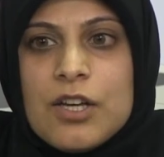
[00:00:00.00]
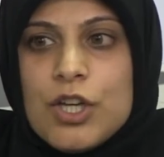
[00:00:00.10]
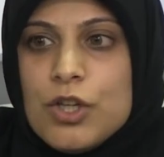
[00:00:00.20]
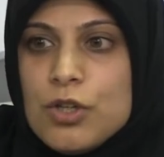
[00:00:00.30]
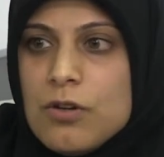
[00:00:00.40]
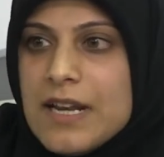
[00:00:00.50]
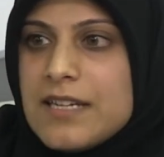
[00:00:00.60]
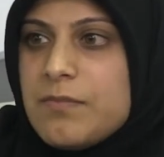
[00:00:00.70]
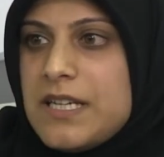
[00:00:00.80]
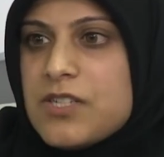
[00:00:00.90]
You
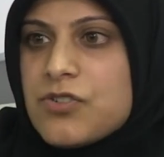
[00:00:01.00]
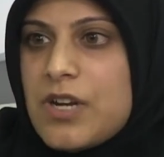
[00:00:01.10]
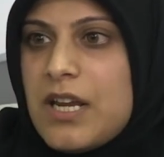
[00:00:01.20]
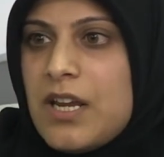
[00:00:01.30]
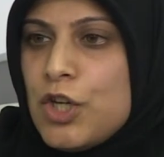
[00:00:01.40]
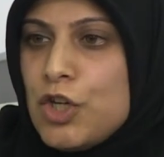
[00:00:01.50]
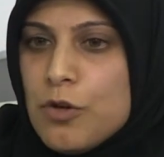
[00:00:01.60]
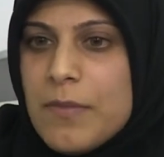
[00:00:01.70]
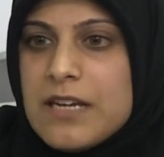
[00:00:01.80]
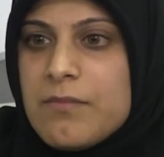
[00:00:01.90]
led me astray.
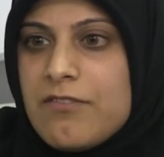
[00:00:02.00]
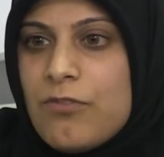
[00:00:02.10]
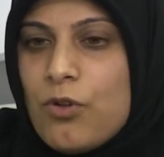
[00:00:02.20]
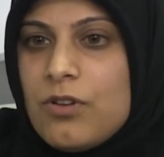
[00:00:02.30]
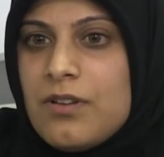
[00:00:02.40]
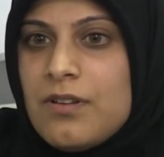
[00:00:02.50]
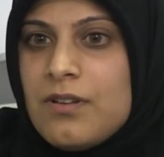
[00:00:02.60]
You made me fall.